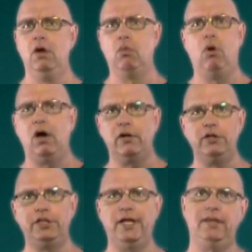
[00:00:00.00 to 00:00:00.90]

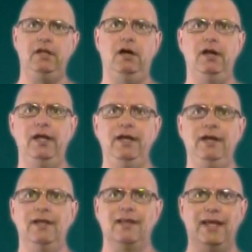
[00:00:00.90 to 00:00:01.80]
Water jet
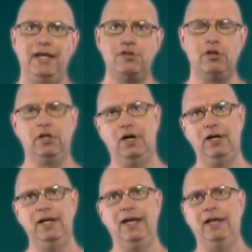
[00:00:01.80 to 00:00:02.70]
cutting, laser cutting,